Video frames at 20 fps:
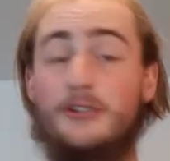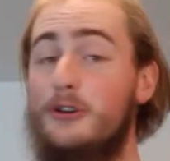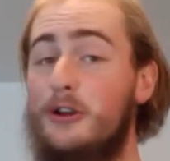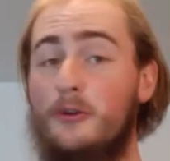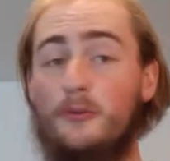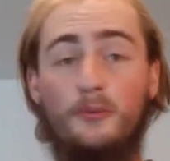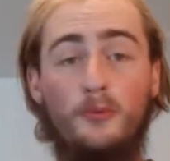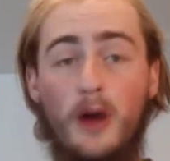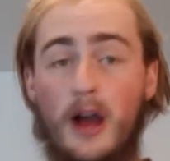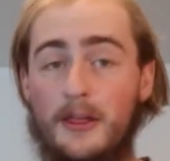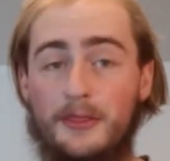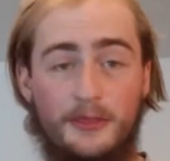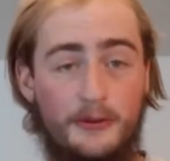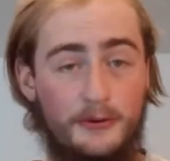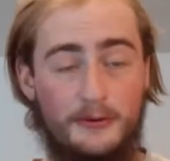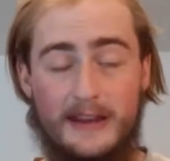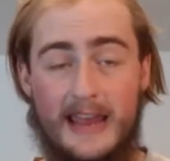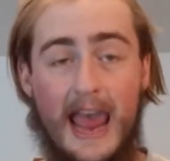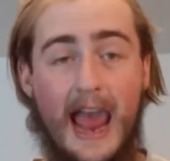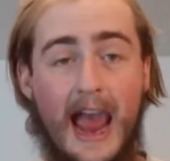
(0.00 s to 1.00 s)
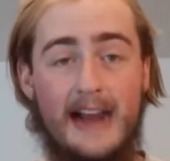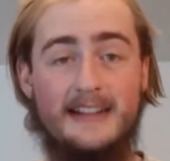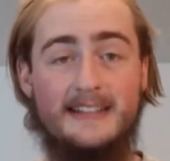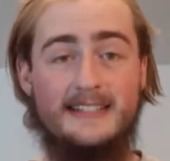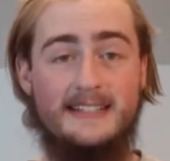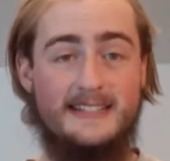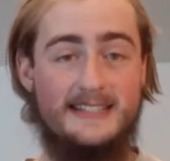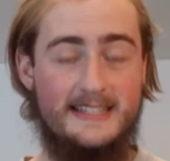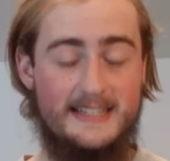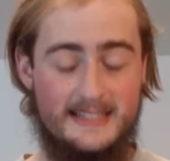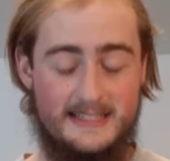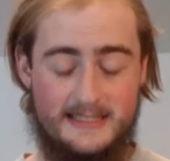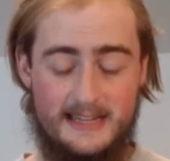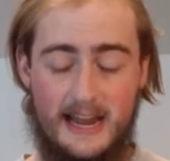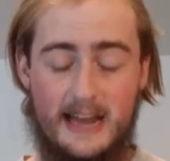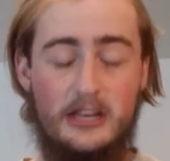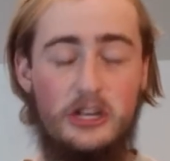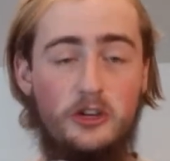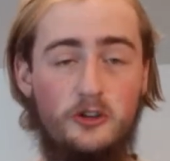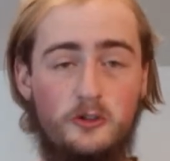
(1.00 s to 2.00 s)
You can run through cactuses
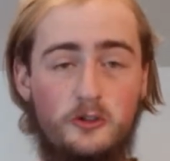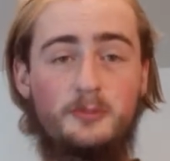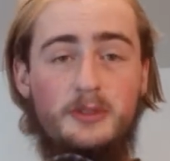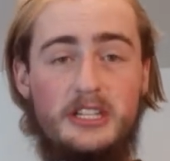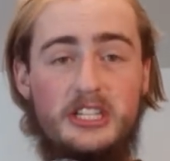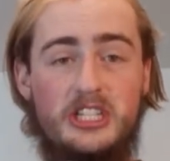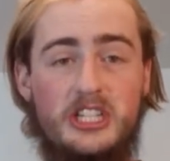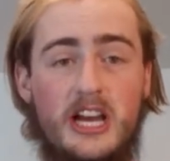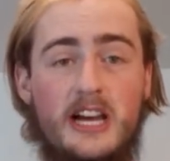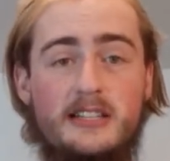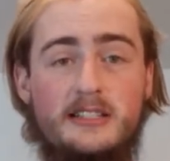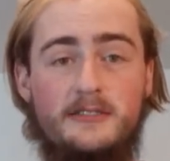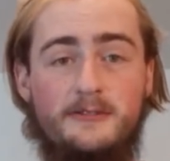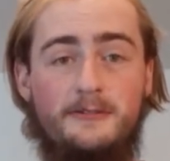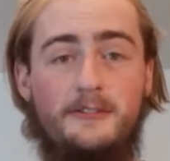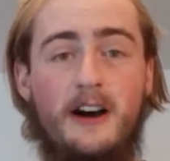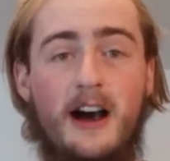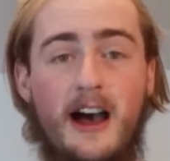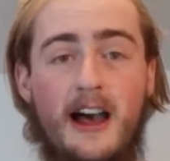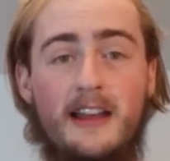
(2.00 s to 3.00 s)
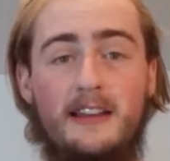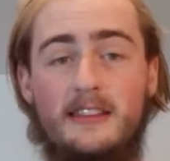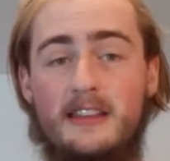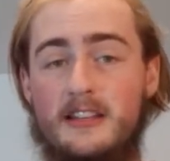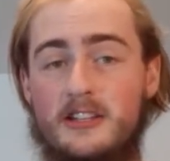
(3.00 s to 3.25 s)
and you will be just fine.